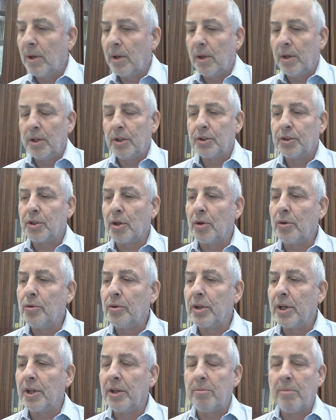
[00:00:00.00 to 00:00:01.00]
So you
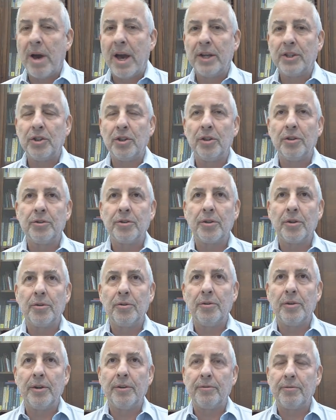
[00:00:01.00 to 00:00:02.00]
can imagine, so
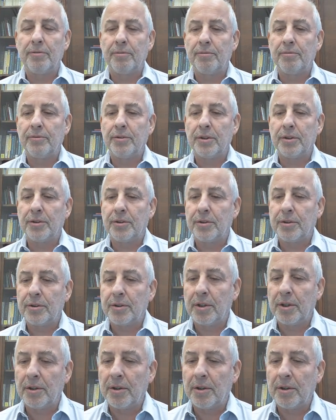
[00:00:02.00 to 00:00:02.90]
you have just in